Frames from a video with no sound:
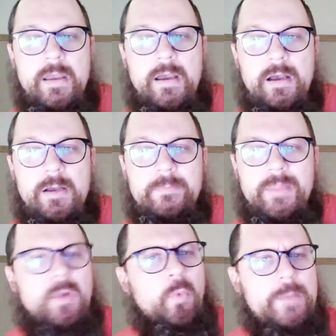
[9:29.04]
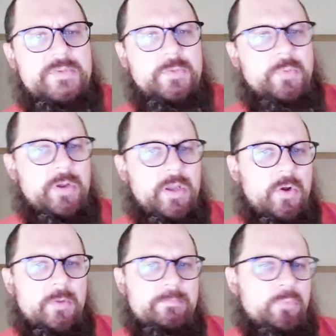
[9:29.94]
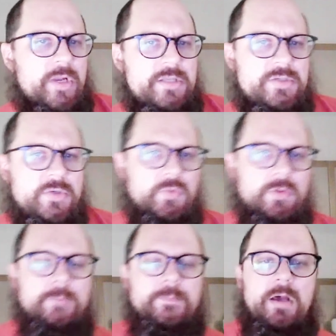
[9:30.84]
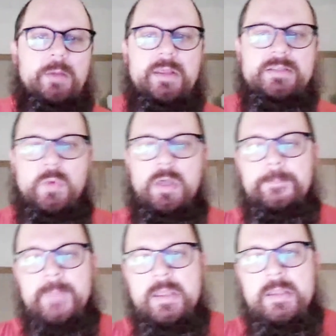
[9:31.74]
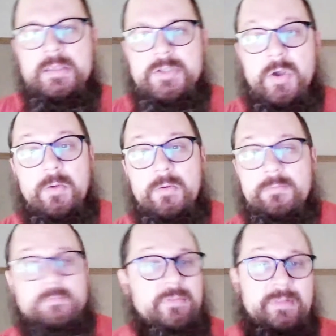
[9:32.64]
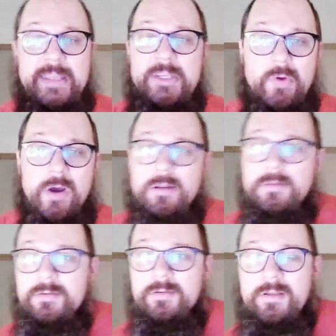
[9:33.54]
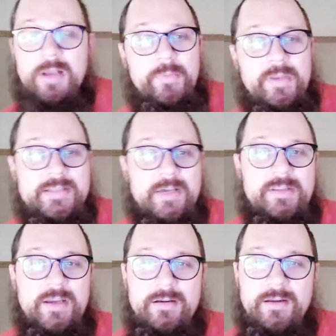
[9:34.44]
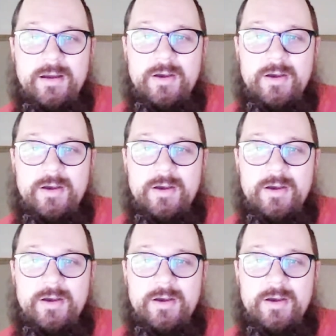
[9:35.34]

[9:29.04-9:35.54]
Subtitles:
like a Web 2.0 bridge tool as well. So thank you all, companies out there.